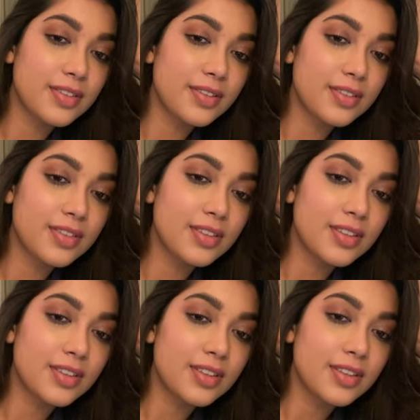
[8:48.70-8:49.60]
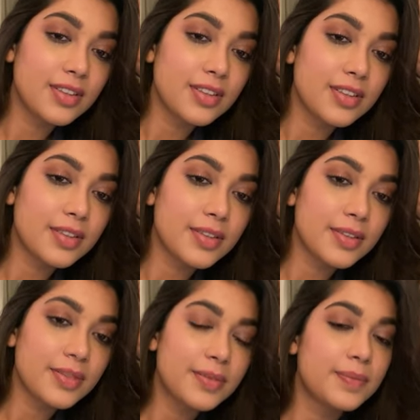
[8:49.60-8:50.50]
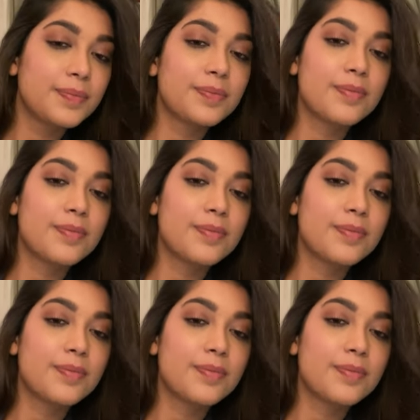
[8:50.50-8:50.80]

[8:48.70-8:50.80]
No one is speaking in this clip.